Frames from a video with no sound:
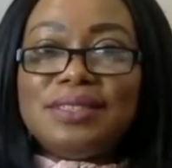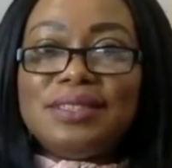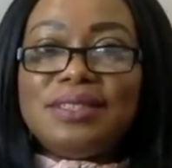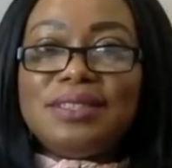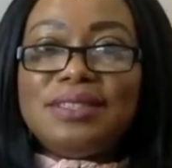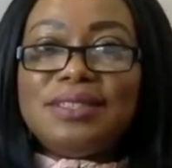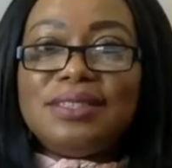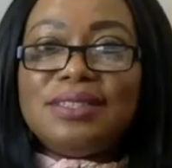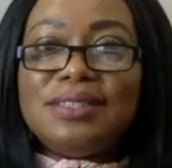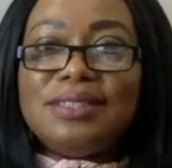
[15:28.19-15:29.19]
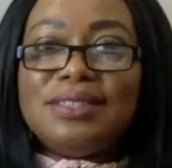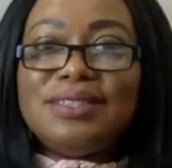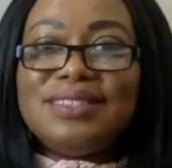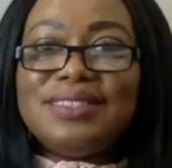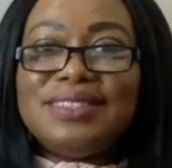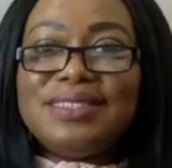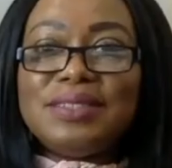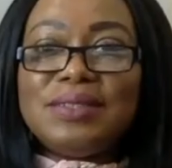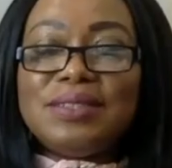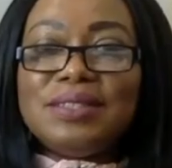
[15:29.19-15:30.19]

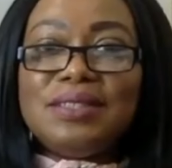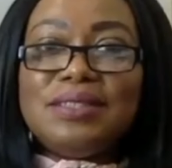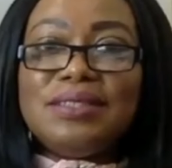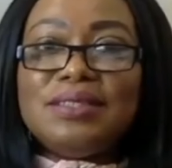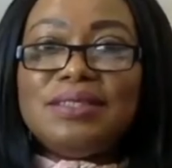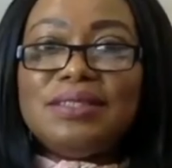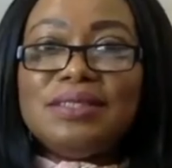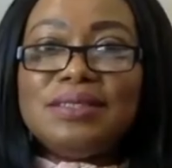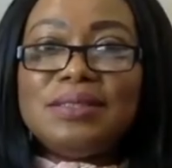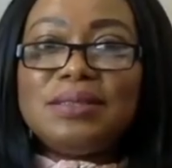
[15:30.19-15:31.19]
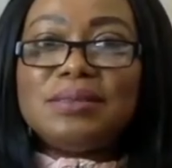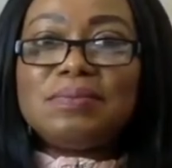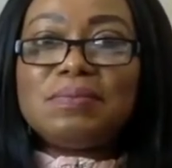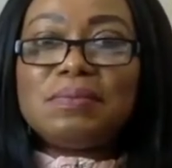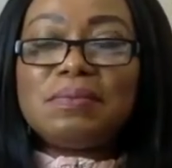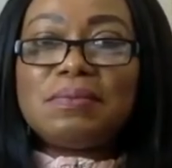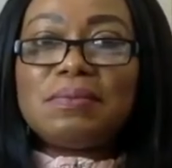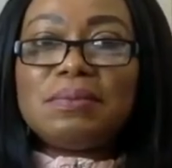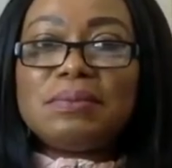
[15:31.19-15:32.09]
The person shown says nothing.